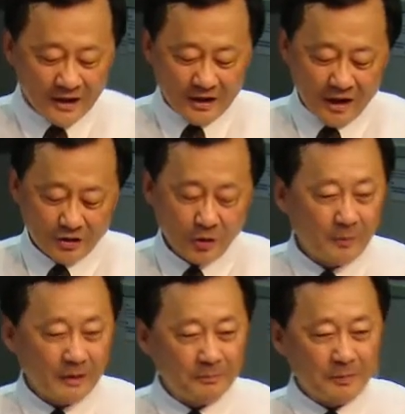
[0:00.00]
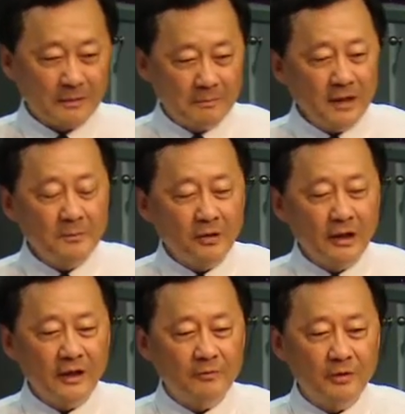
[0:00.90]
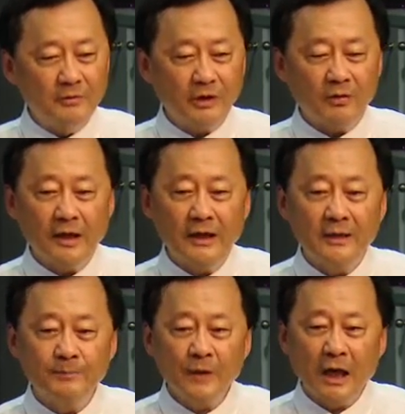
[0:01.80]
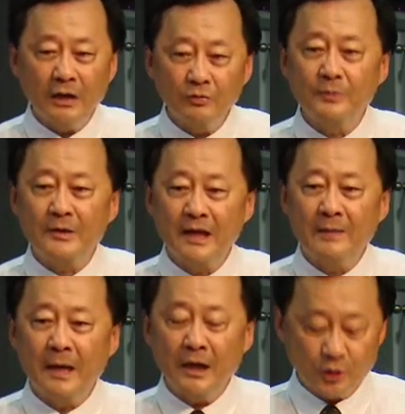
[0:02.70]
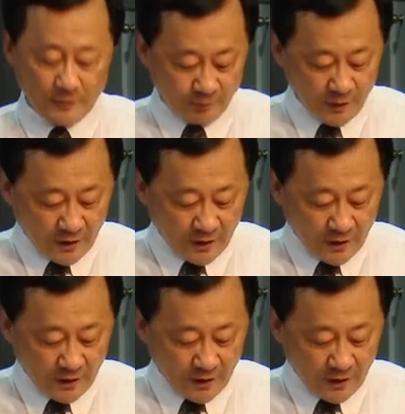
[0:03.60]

but minimally we require 100% matching